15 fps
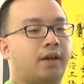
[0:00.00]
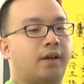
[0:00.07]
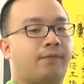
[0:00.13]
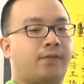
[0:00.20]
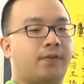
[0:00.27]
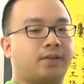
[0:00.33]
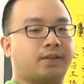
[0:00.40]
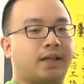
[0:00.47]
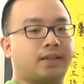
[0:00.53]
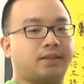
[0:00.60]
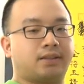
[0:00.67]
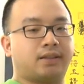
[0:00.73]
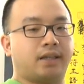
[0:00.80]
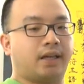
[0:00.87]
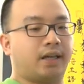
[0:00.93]
It feels like
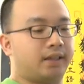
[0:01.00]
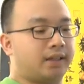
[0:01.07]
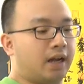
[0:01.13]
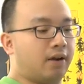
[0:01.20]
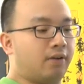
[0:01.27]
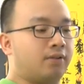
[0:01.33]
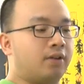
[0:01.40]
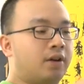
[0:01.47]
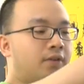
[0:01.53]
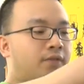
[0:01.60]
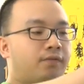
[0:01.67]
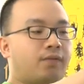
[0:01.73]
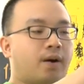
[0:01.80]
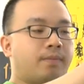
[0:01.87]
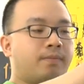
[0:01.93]
sinking down
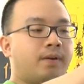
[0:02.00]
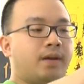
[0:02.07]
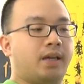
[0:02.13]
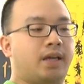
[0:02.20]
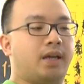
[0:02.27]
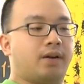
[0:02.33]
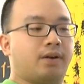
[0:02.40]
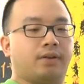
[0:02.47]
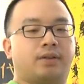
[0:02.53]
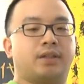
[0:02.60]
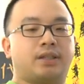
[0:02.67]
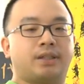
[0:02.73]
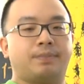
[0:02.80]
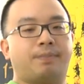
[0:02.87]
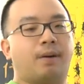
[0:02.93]
from here,
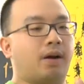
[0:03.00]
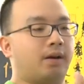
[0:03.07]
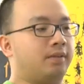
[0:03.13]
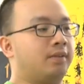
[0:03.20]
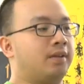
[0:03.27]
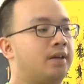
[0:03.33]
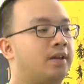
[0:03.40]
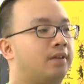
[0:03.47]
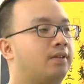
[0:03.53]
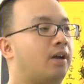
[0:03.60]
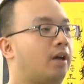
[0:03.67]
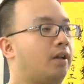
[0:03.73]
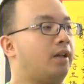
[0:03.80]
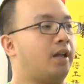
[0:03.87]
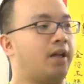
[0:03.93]
this spot,
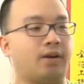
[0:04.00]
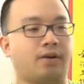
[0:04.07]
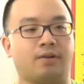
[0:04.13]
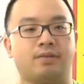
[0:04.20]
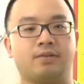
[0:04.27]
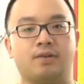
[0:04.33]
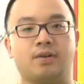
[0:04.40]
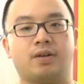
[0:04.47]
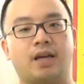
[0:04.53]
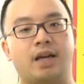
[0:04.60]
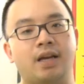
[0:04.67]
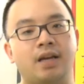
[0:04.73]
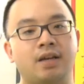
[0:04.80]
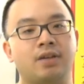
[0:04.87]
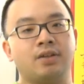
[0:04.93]
not here,
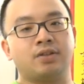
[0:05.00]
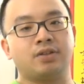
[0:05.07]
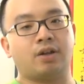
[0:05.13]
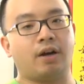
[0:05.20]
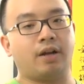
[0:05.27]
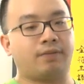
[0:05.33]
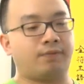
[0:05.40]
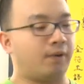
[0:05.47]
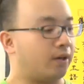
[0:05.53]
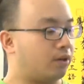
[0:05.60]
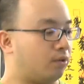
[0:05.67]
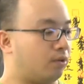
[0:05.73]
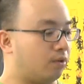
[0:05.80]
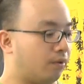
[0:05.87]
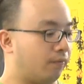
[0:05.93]
okay? So it's very
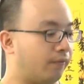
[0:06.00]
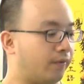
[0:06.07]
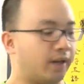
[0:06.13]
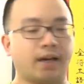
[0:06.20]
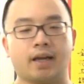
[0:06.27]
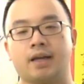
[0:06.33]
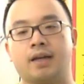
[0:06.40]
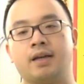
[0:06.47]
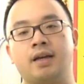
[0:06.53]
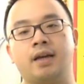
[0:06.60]
cool feeling.